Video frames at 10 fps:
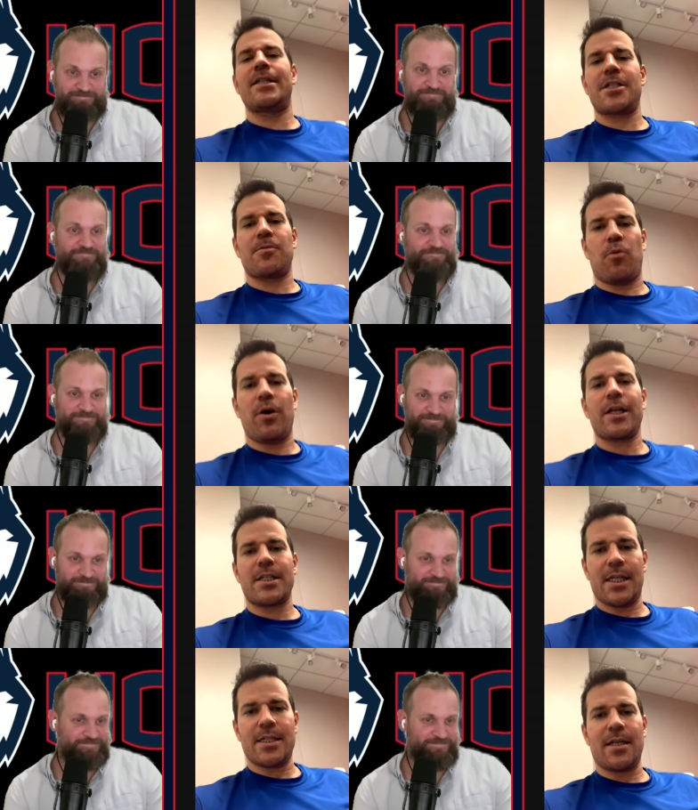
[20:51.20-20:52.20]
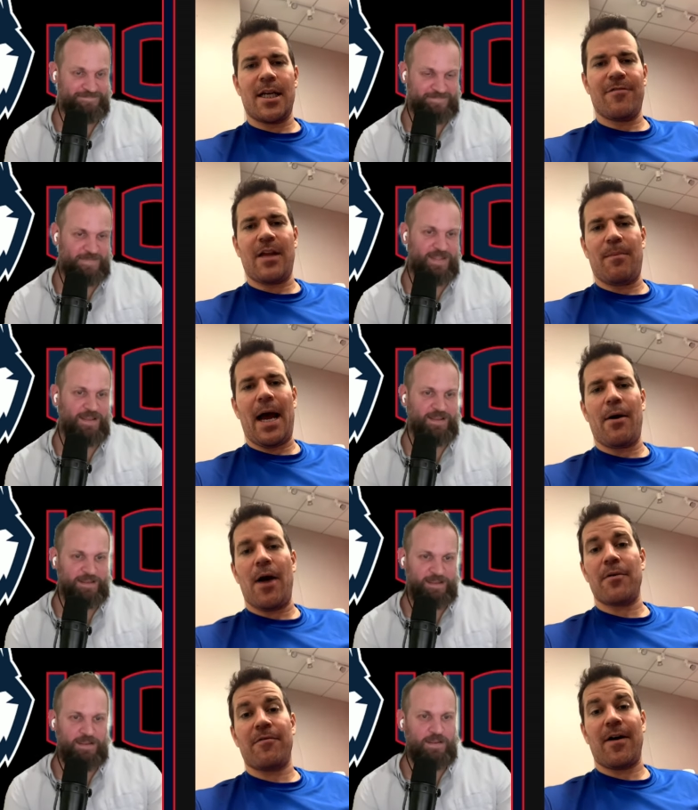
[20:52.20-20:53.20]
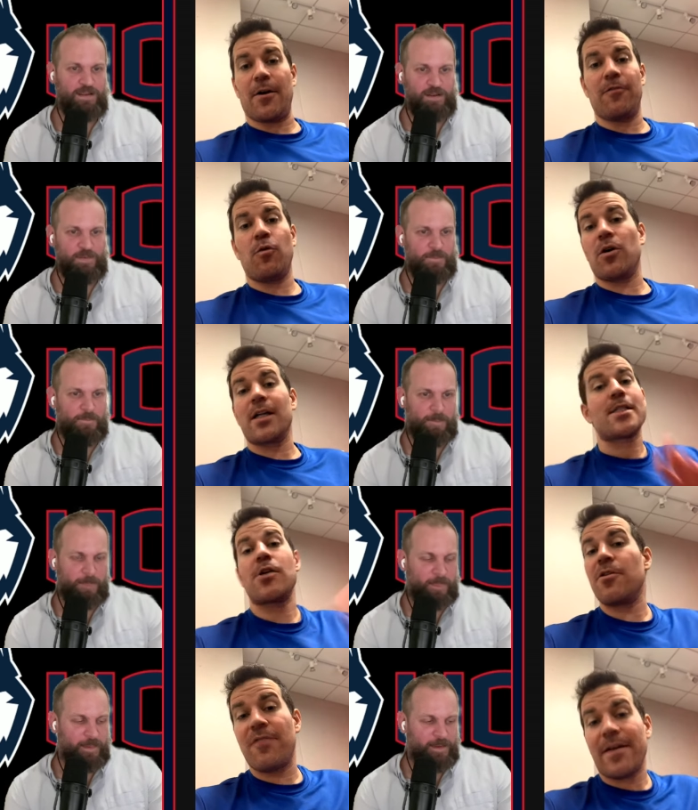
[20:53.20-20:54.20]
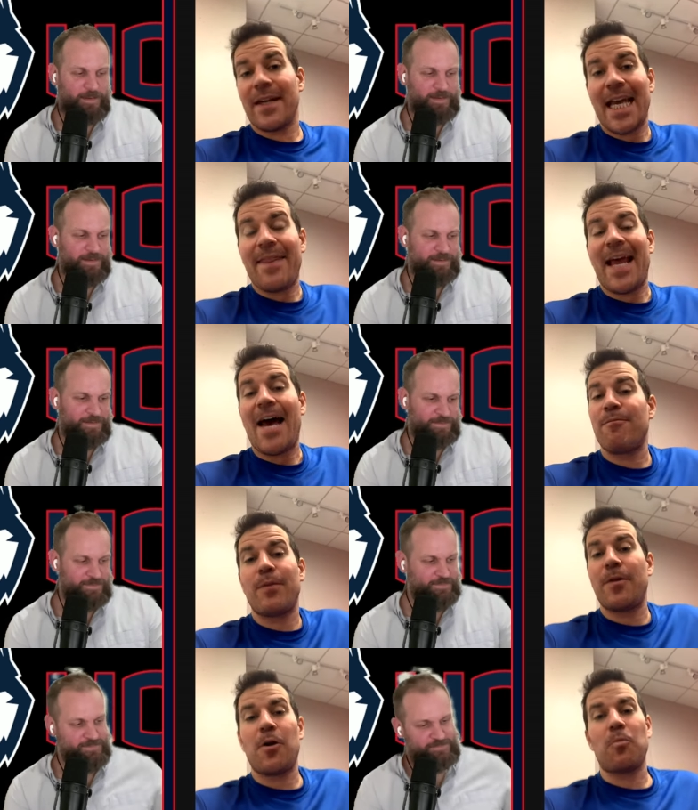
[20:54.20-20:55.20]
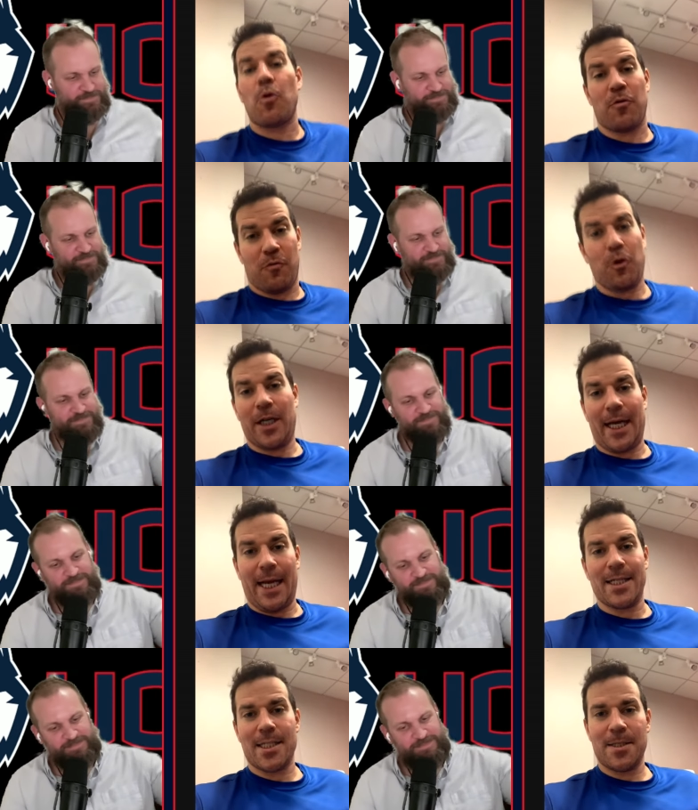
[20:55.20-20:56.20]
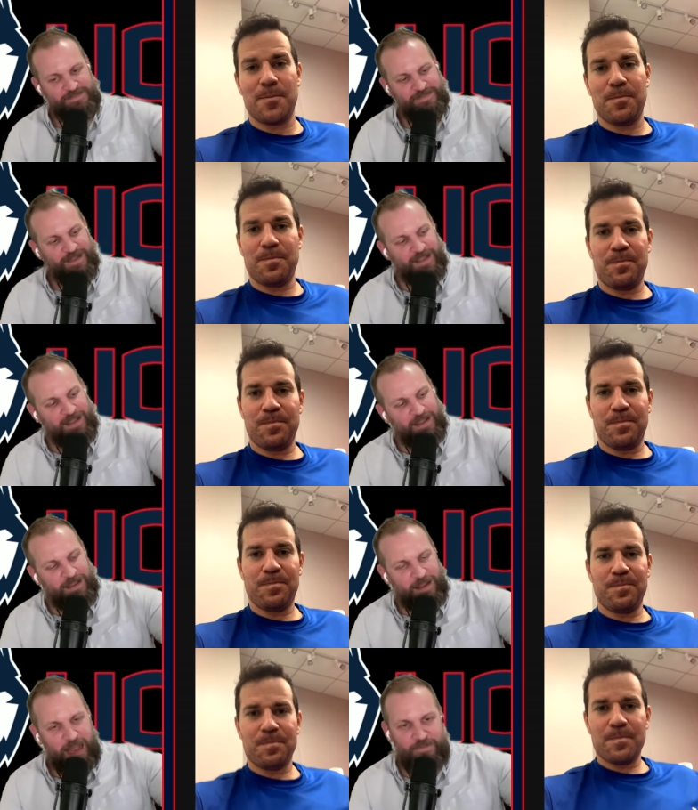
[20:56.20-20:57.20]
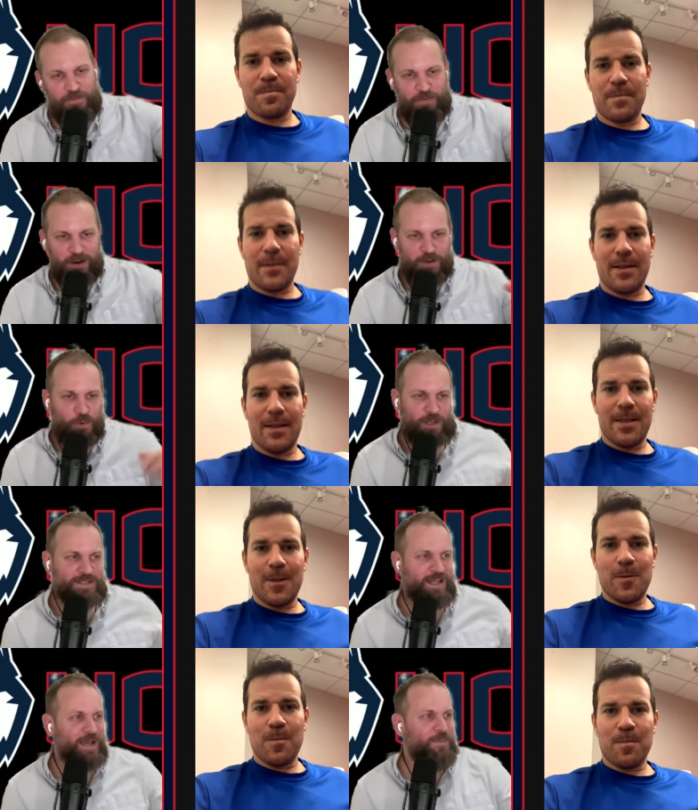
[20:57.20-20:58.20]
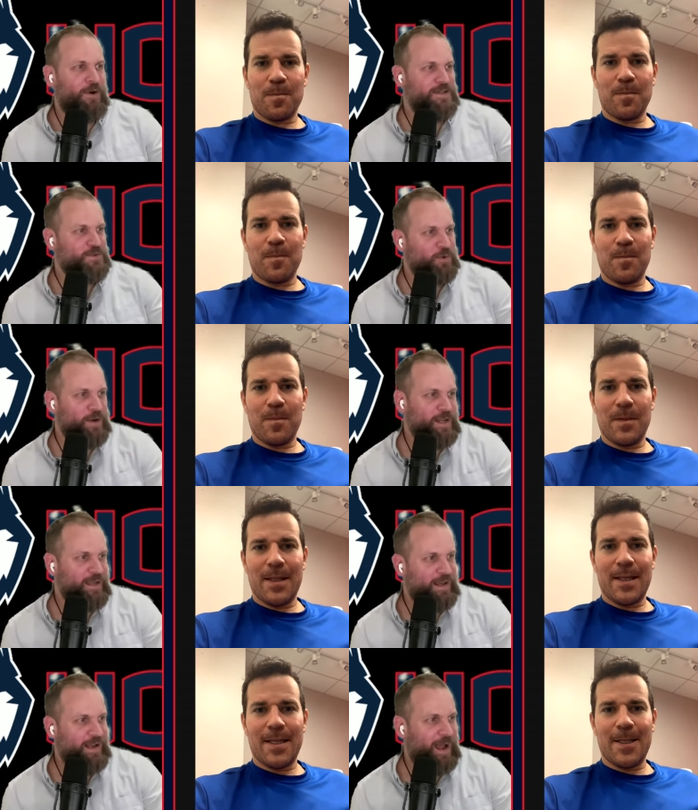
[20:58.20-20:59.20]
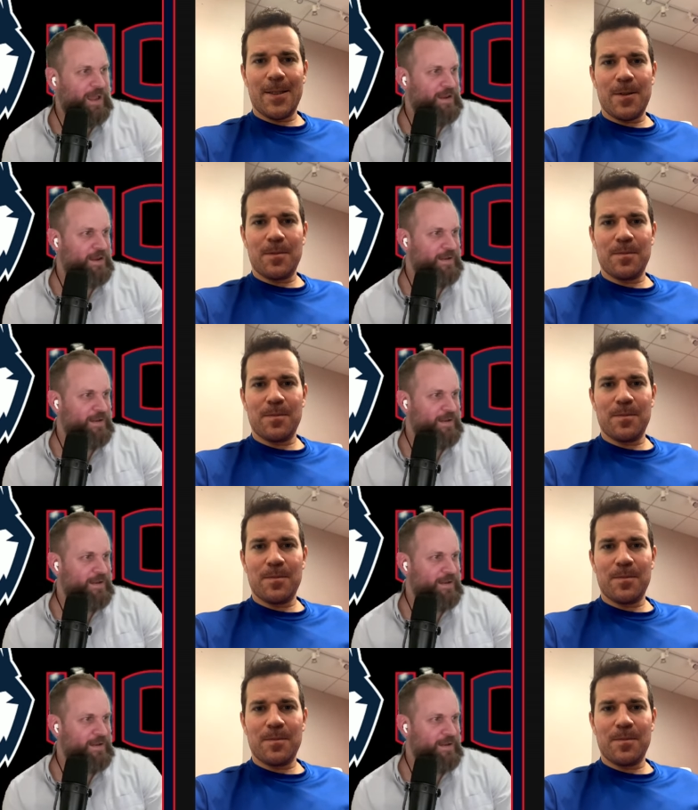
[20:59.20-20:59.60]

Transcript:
Speaker 1: a disappointing season if they bow out in the final four, considering the fact that again they haven't been there more than four decades.
Speaker 2: I have a very quick sidebar story, and I and